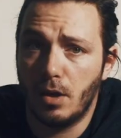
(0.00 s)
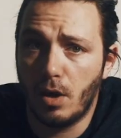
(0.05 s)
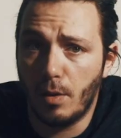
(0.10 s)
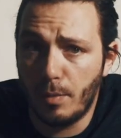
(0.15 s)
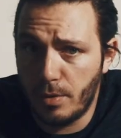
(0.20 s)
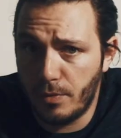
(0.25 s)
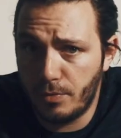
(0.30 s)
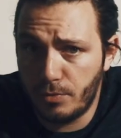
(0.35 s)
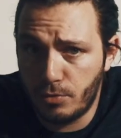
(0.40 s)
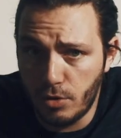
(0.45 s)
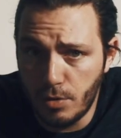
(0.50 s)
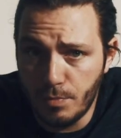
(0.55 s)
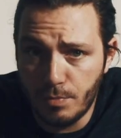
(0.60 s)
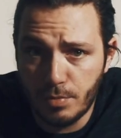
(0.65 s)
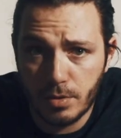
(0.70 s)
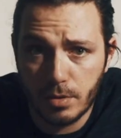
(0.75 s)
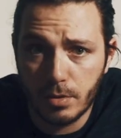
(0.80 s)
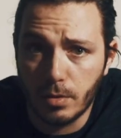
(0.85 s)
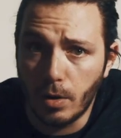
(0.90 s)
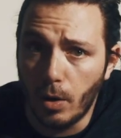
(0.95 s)
a couple of
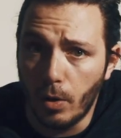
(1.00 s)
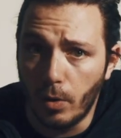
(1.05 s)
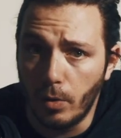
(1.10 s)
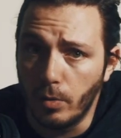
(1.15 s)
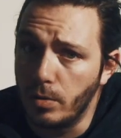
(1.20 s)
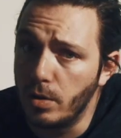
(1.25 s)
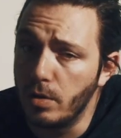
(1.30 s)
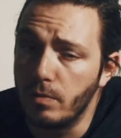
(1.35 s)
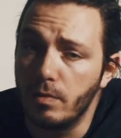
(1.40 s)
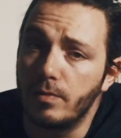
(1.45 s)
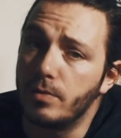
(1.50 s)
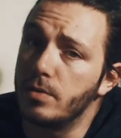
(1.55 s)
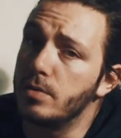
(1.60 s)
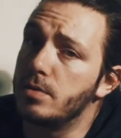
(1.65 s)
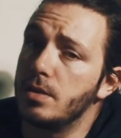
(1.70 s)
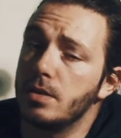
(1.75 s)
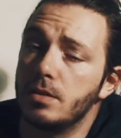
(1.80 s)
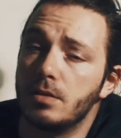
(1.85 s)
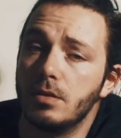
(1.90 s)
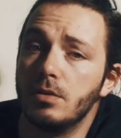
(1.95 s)
trips only with the
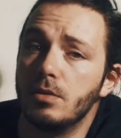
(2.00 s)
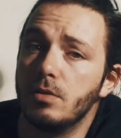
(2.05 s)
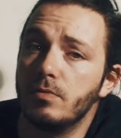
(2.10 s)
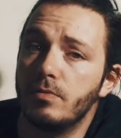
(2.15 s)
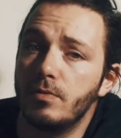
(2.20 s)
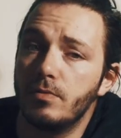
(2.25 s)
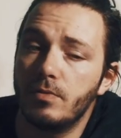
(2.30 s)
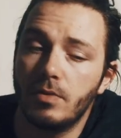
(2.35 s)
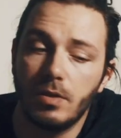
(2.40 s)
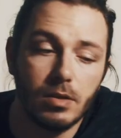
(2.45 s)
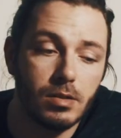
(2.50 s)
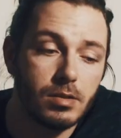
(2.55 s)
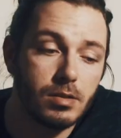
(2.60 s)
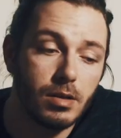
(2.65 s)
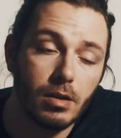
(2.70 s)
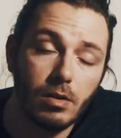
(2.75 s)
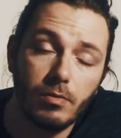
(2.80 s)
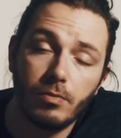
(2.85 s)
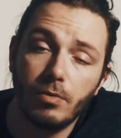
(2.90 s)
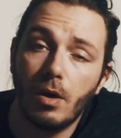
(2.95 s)
16 to 50
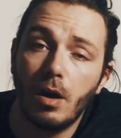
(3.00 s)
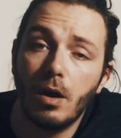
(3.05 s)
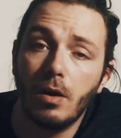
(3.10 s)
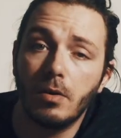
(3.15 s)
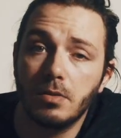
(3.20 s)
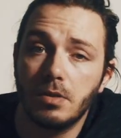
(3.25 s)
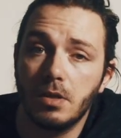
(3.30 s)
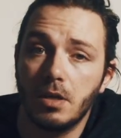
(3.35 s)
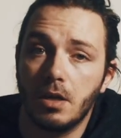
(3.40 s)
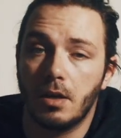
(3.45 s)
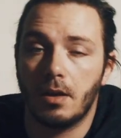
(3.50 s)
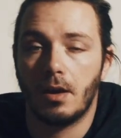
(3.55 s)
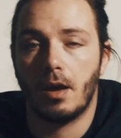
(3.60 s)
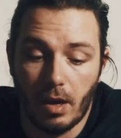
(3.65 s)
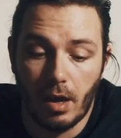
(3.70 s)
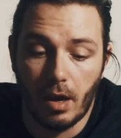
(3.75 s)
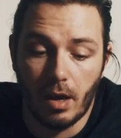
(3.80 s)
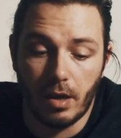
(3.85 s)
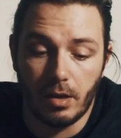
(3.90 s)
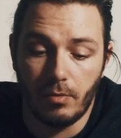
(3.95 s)
inside of the housing.
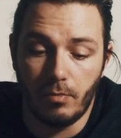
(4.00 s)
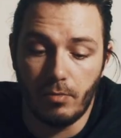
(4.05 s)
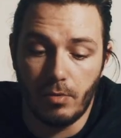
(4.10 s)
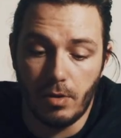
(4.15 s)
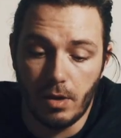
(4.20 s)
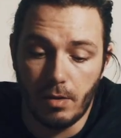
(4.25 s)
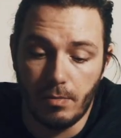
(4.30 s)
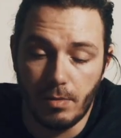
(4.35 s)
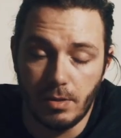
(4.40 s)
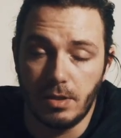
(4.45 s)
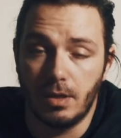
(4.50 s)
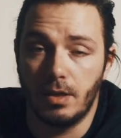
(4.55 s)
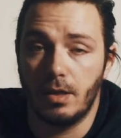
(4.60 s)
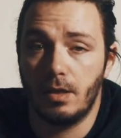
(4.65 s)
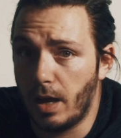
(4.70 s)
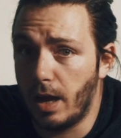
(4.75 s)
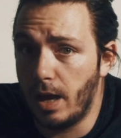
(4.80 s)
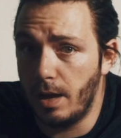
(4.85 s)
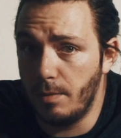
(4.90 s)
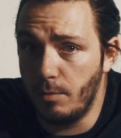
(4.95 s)
I had a really amazing
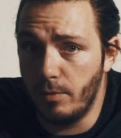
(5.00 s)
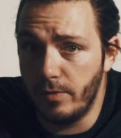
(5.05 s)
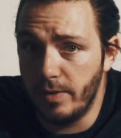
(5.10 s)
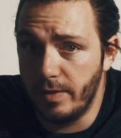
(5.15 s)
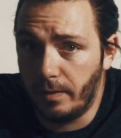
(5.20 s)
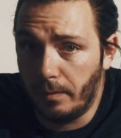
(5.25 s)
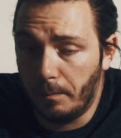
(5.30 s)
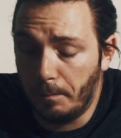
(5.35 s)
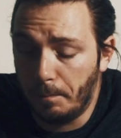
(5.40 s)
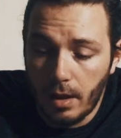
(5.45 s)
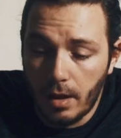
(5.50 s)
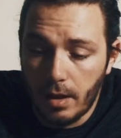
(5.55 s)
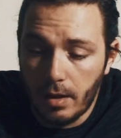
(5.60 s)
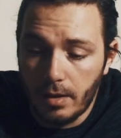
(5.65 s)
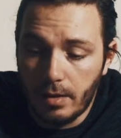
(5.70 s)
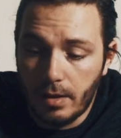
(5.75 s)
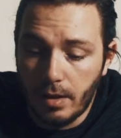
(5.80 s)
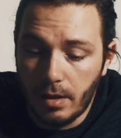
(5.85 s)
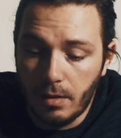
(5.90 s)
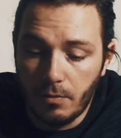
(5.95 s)
time with it.
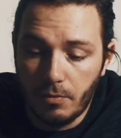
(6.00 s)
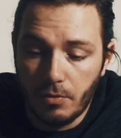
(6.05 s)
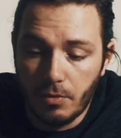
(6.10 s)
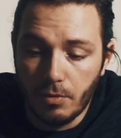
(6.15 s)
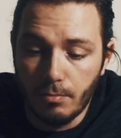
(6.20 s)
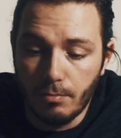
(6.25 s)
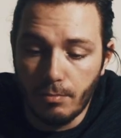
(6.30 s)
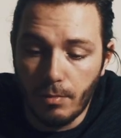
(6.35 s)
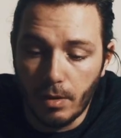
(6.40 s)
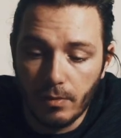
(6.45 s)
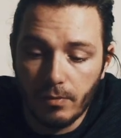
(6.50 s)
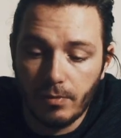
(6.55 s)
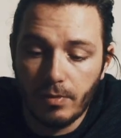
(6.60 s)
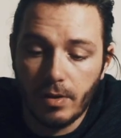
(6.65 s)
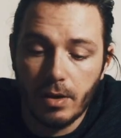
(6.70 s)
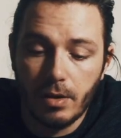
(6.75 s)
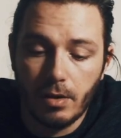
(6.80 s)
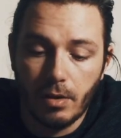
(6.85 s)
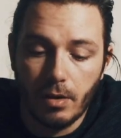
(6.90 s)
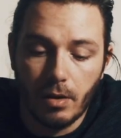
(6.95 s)
Then a few months
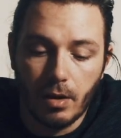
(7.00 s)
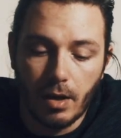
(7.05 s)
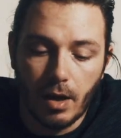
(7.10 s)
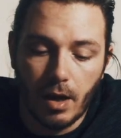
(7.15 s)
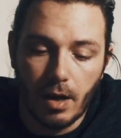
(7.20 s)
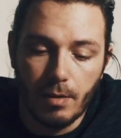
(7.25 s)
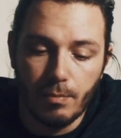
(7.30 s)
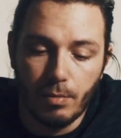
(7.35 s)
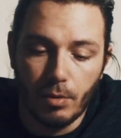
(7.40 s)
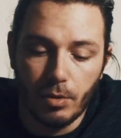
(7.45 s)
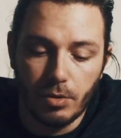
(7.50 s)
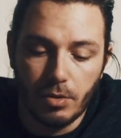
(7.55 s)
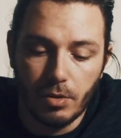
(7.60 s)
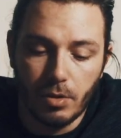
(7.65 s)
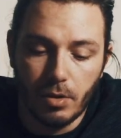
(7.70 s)
later, I bought